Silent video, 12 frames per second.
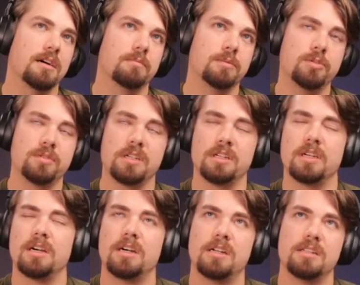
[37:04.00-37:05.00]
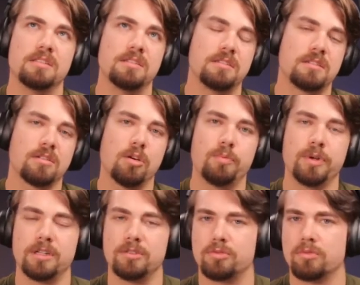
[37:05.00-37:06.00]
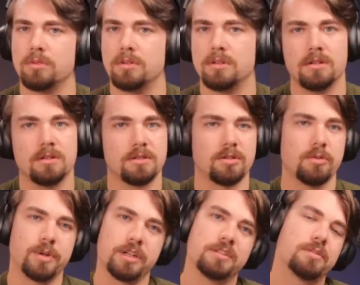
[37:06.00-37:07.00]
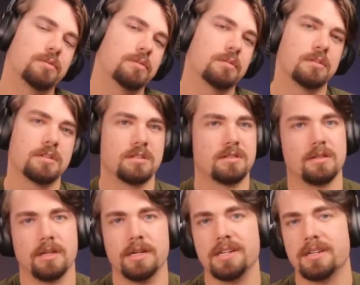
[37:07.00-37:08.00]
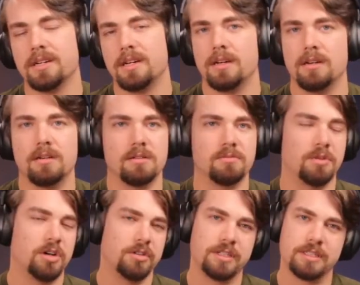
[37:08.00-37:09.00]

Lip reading: using guns, opening drawers, opening doors, like all